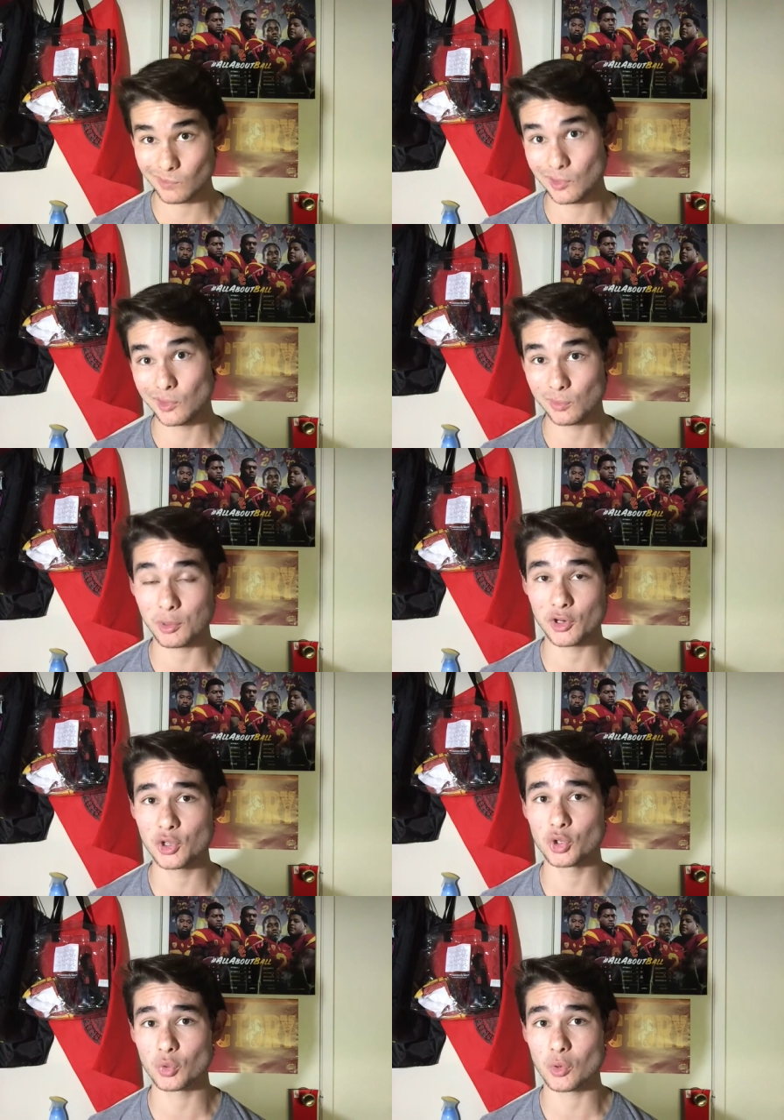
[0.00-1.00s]
is per
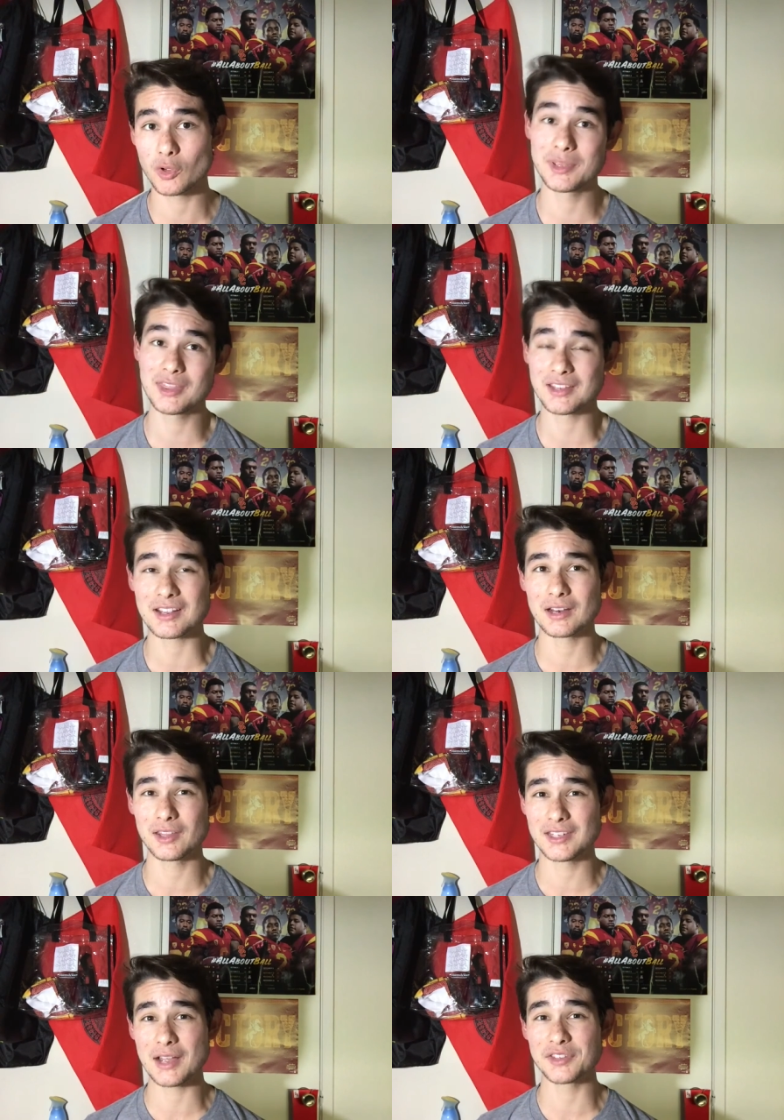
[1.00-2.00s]
usual. I mean, that's kind of
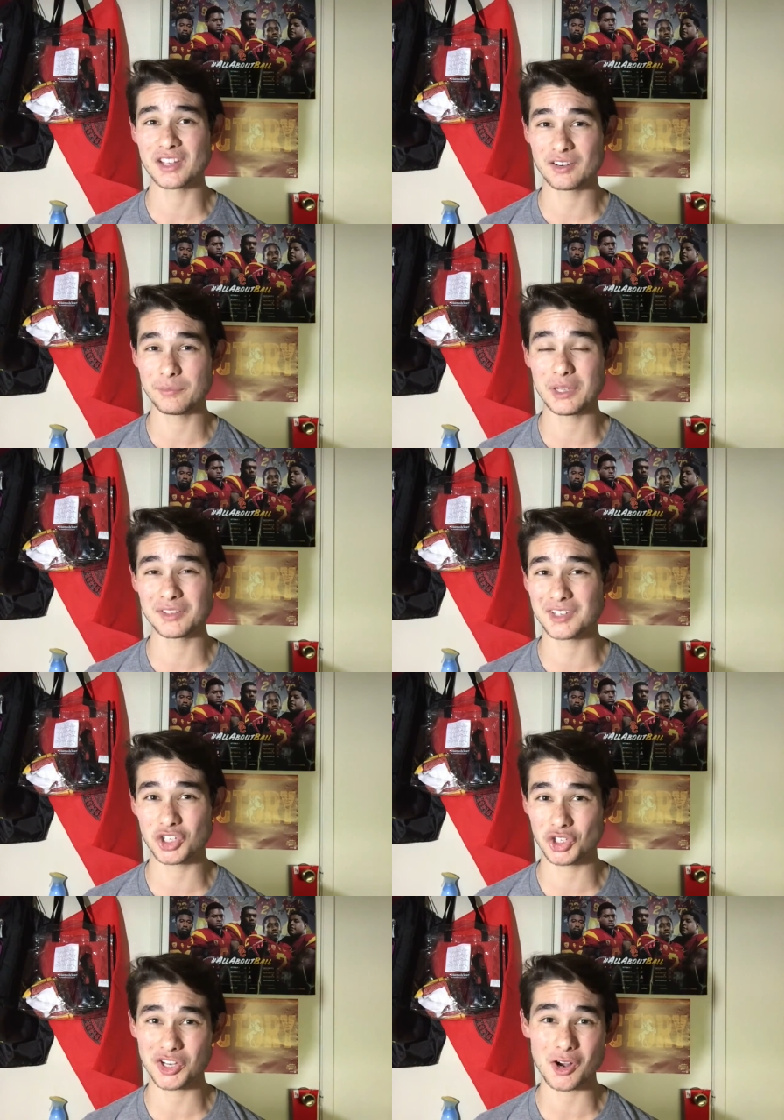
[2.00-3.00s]
the downside of being
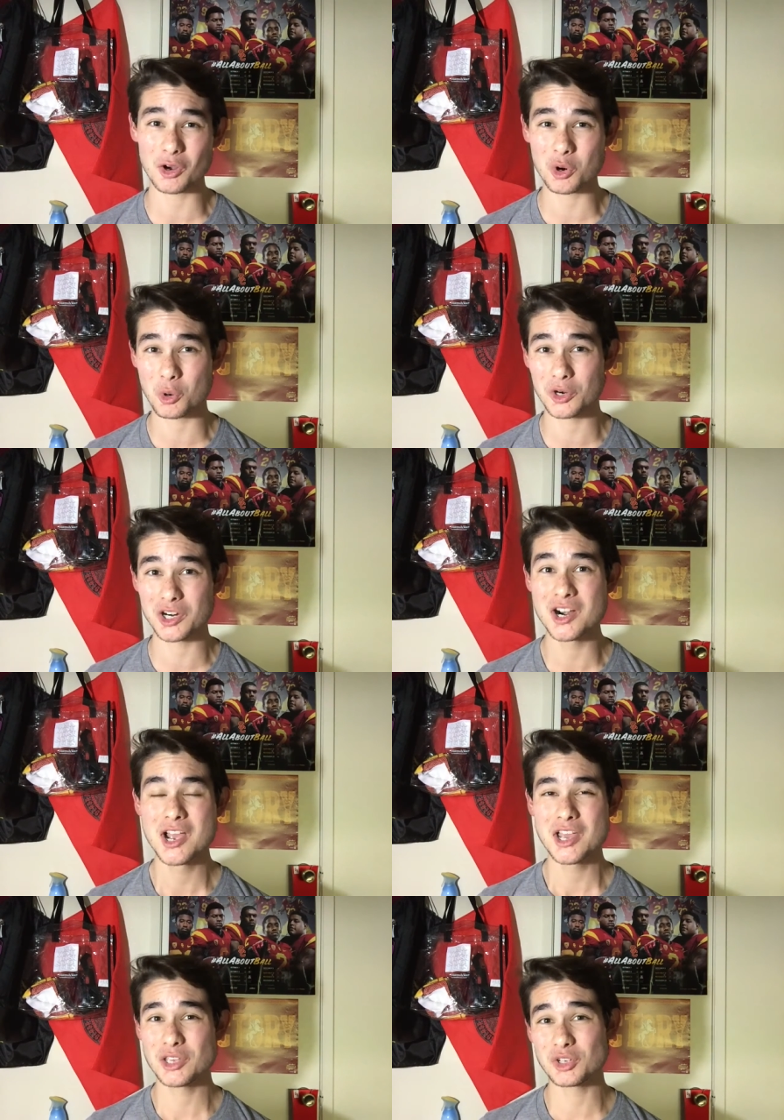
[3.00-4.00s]
such a tall corner,
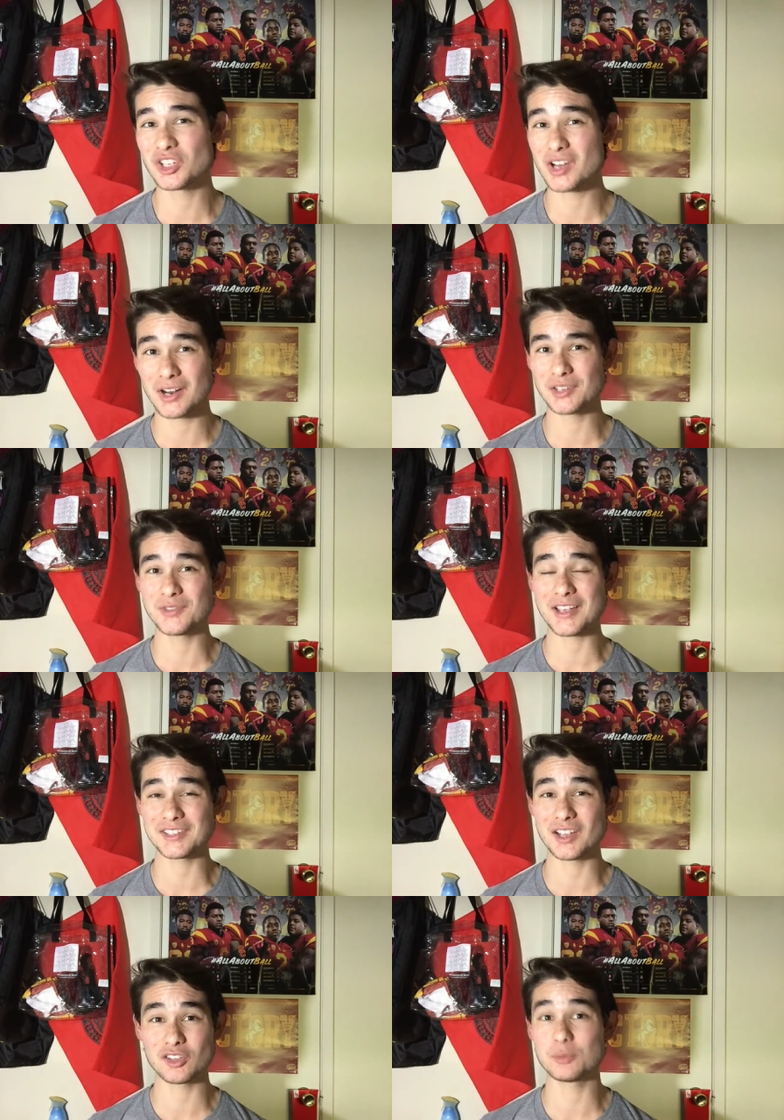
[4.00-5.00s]
usually not as fast
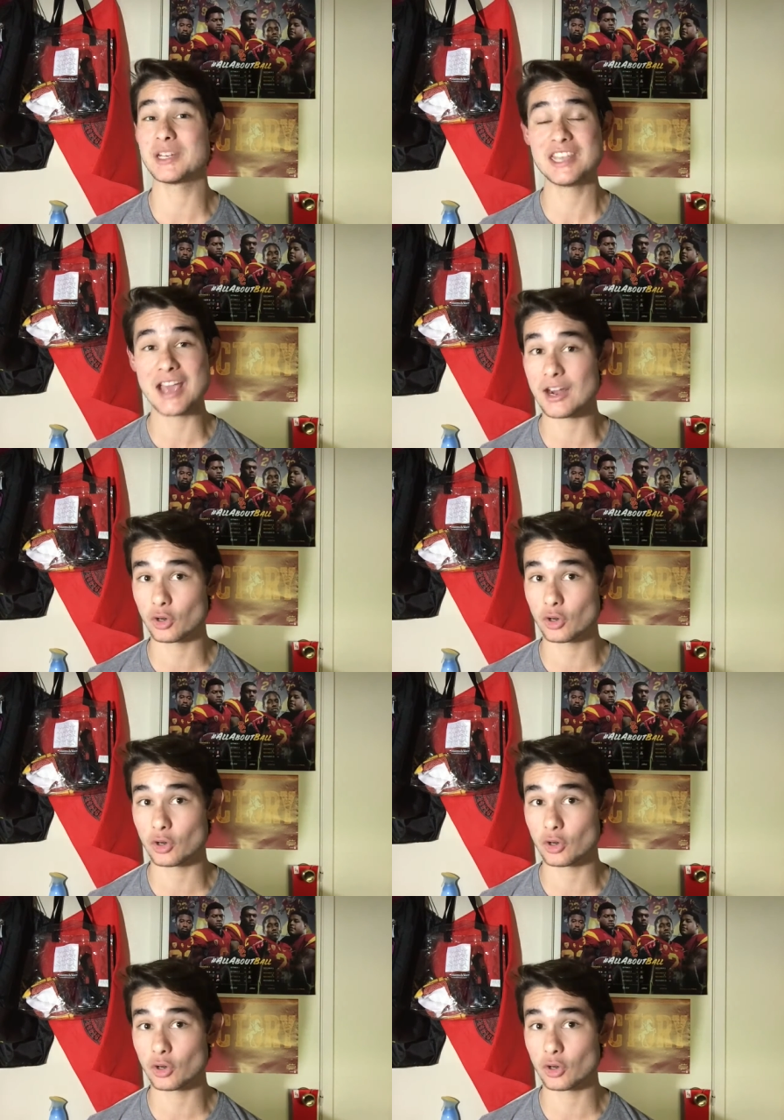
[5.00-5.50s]
as the others, but he had